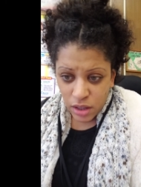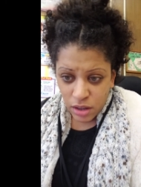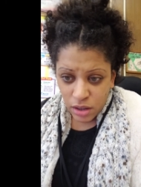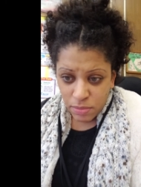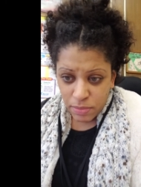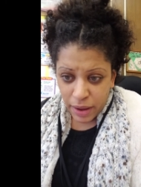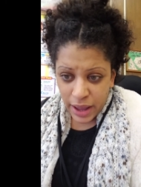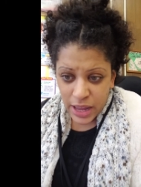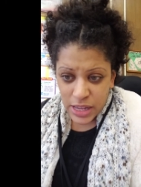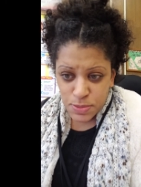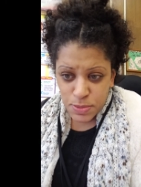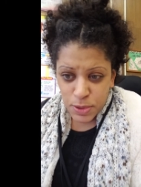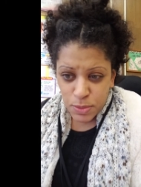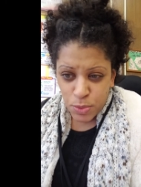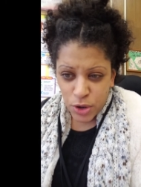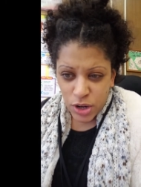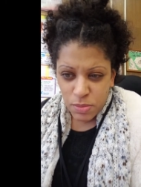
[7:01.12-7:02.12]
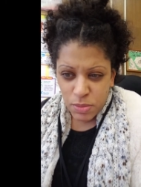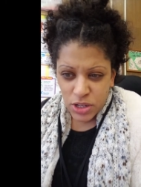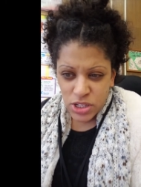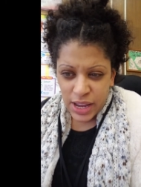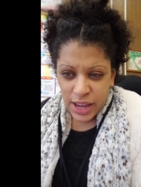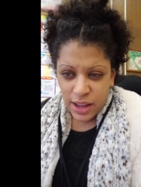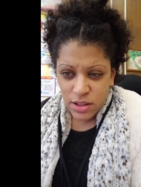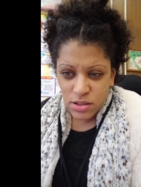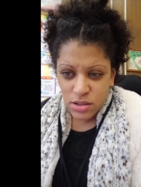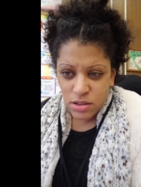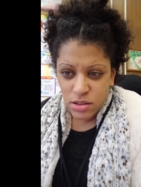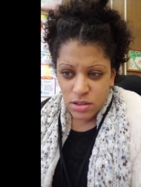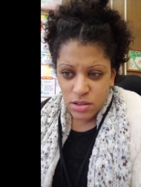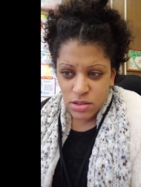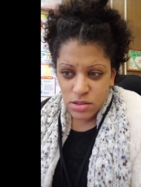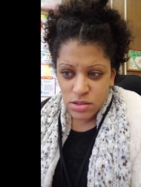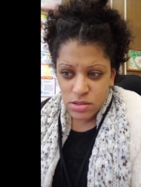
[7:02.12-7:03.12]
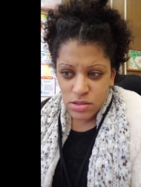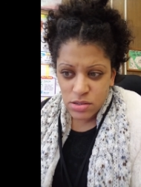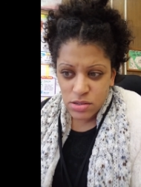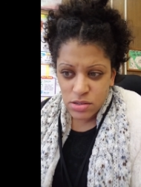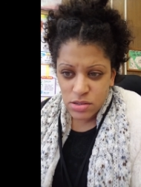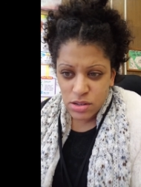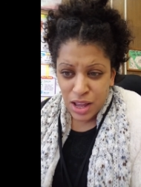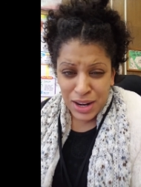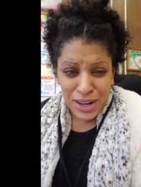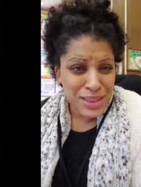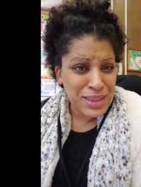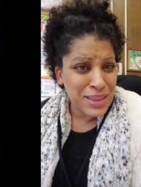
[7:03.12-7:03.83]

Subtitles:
my husband pretty much handles anything